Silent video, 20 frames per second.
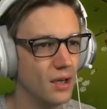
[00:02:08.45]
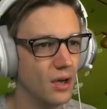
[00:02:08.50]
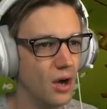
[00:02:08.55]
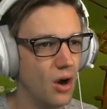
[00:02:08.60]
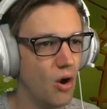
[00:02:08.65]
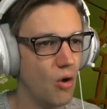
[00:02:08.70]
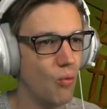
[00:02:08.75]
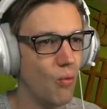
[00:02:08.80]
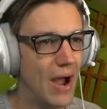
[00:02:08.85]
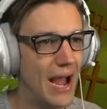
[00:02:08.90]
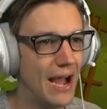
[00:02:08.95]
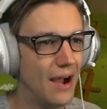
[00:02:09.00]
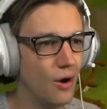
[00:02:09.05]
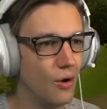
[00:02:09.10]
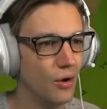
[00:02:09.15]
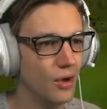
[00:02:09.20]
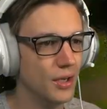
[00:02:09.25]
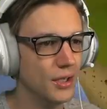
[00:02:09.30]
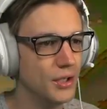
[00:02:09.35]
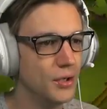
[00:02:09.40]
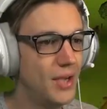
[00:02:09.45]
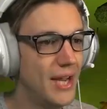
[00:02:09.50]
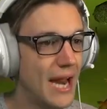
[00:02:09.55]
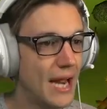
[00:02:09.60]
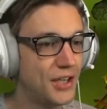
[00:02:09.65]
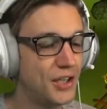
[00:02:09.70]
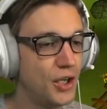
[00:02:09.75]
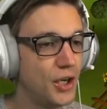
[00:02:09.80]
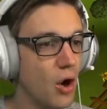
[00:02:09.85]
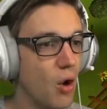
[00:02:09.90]
Oh, wow. You can
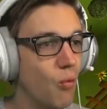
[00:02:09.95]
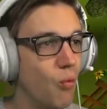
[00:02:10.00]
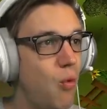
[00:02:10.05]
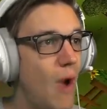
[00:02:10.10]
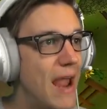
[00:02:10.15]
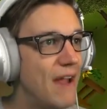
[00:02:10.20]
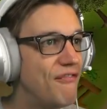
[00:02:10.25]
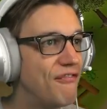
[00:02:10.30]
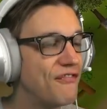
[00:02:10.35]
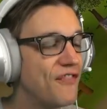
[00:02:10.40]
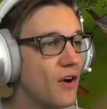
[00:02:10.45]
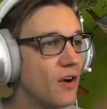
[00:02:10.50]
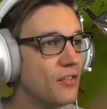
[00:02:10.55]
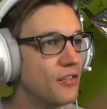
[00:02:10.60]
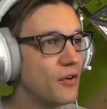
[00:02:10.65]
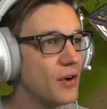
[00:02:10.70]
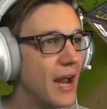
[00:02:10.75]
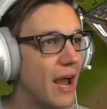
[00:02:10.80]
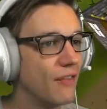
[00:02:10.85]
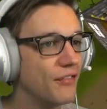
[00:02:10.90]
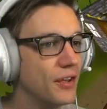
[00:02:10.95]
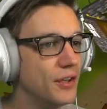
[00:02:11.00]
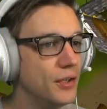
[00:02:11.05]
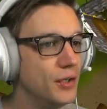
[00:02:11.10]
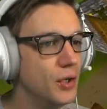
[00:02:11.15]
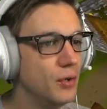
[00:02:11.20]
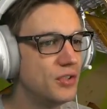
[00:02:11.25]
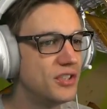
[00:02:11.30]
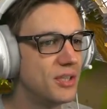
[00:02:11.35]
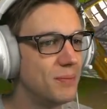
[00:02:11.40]
actually go way further now than you
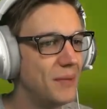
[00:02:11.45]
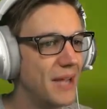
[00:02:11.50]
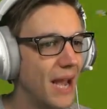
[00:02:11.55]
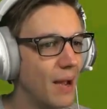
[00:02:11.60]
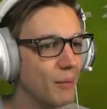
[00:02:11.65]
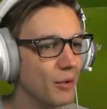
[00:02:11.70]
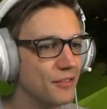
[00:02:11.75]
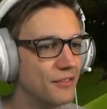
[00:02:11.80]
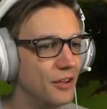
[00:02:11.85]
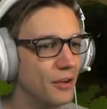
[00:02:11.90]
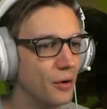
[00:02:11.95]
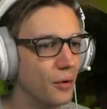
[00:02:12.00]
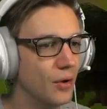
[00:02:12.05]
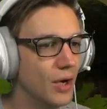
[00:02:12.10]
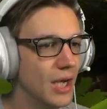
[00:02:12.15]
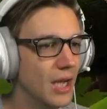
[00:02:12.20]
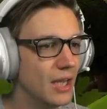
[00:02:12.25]
used to be able to.